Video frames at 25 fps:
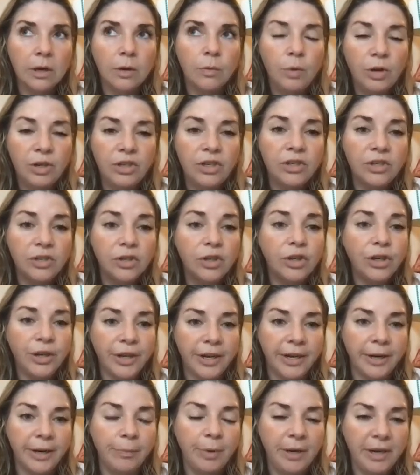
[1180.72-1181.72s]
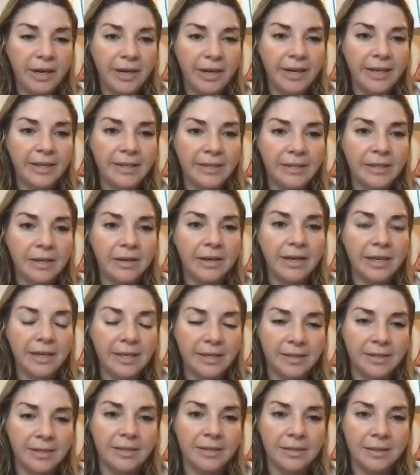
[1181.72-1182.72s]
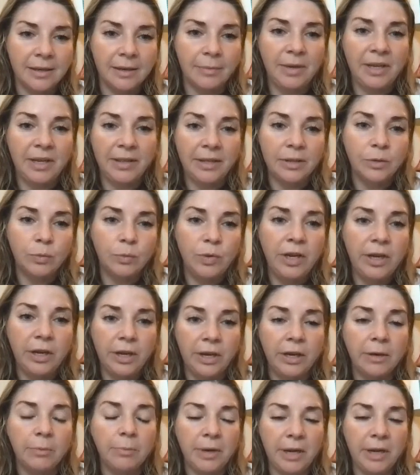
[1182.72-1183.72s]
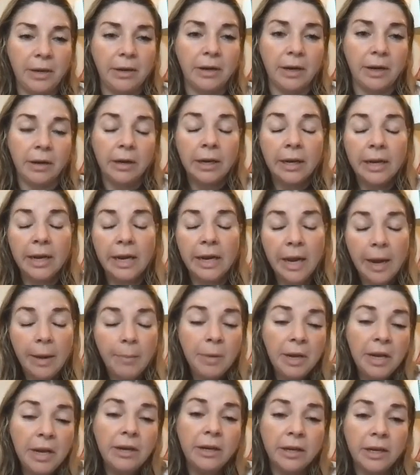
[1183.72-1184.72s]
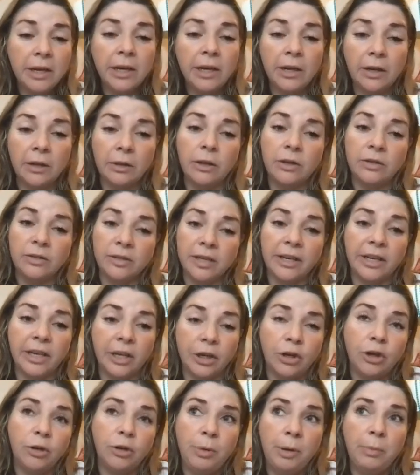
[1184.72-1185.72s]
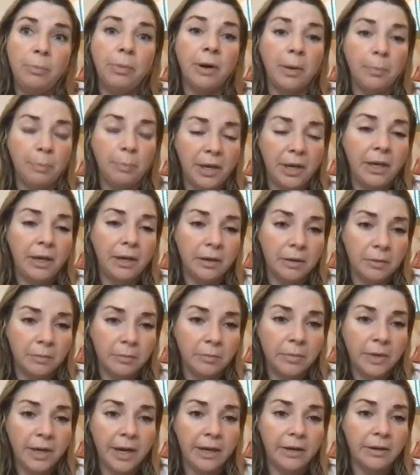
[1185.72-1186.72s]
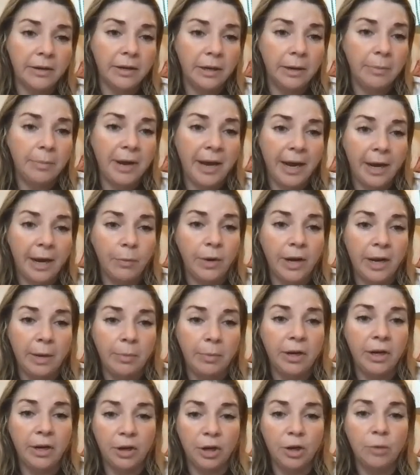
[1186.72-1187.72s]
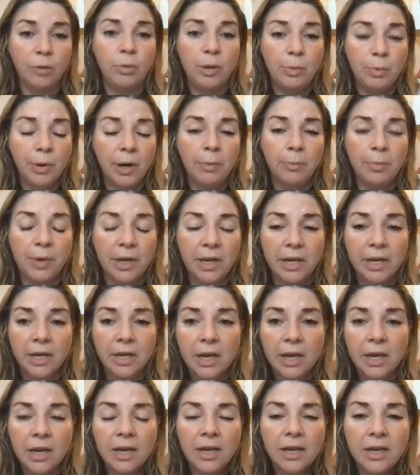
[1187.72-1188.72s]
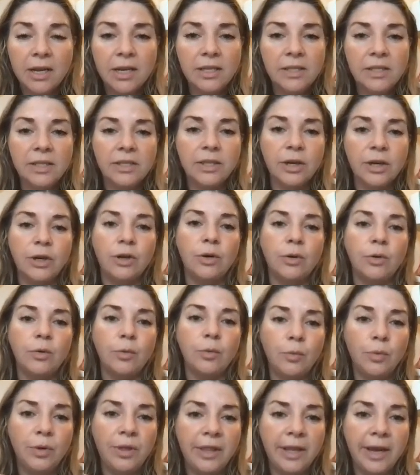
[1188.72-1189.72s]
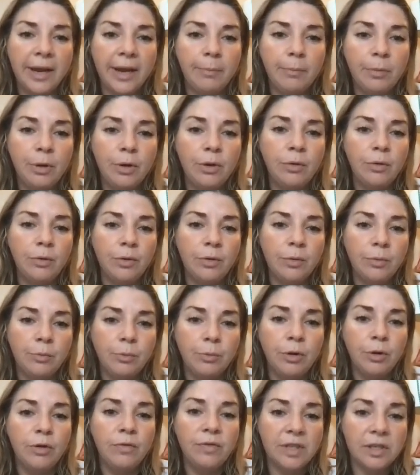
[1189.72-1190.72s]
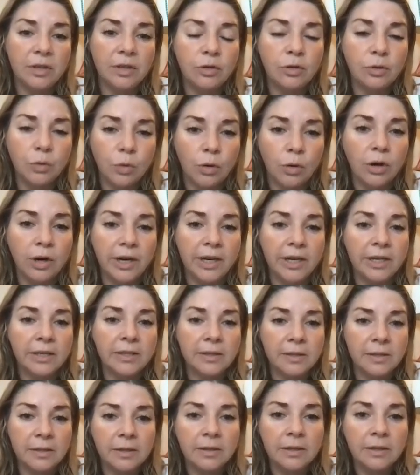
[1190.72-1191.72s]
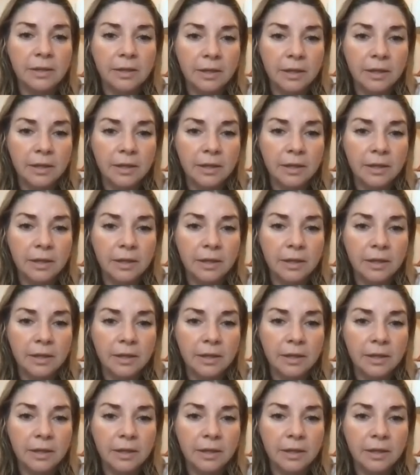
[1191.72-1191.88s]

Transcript: which is good because there is this i mean this week can be uh, i mean it looks like it could be bumpy not in yeah. a bad way but it could be bumpy and so when that moon moves into taurus